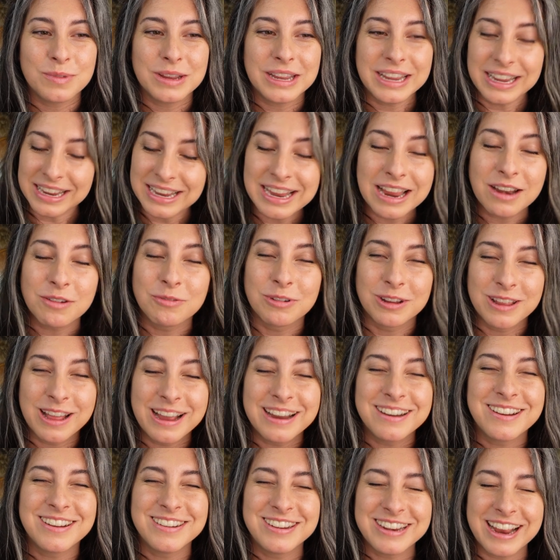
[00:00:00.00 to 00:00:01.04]
again,
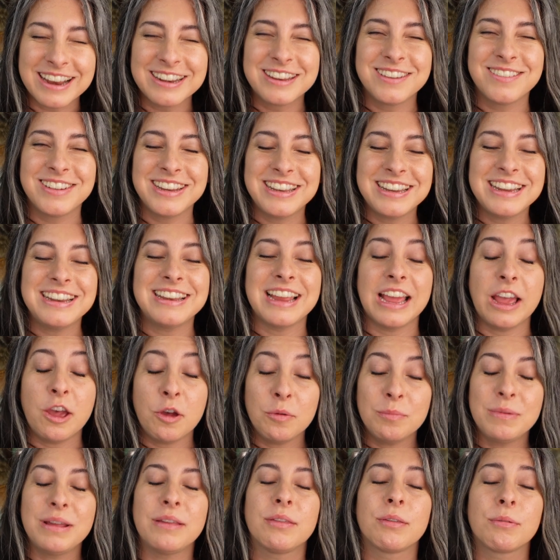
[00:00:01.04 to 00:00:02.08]
relying on ChatGPT to
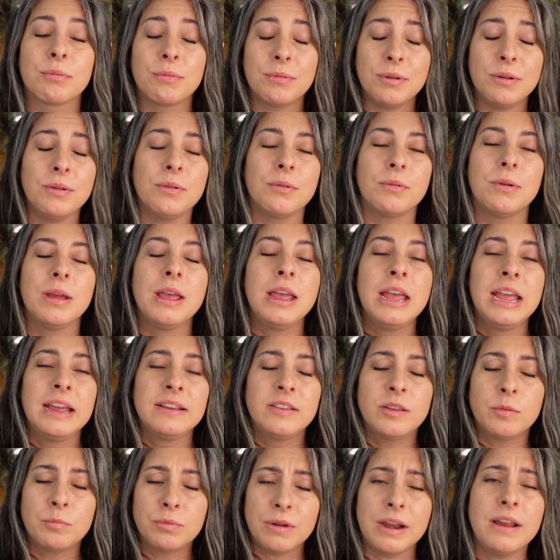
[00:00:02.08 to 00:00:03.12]
help me to
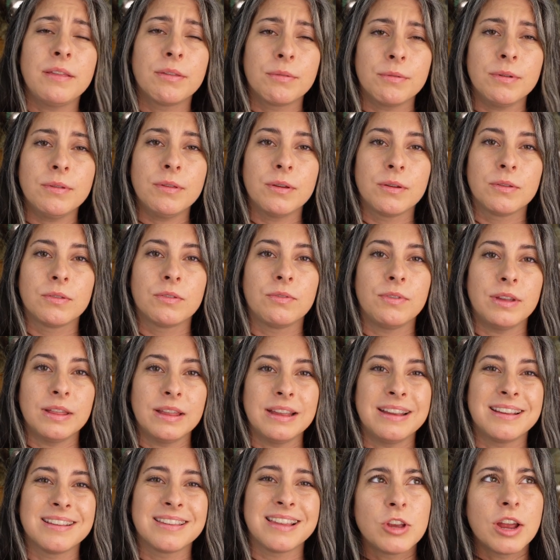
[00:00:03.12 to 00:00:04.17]
break through those
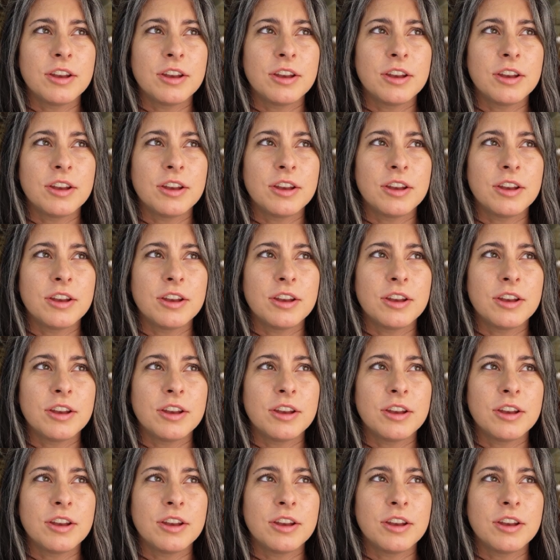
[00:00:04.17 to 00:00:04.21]
feelings.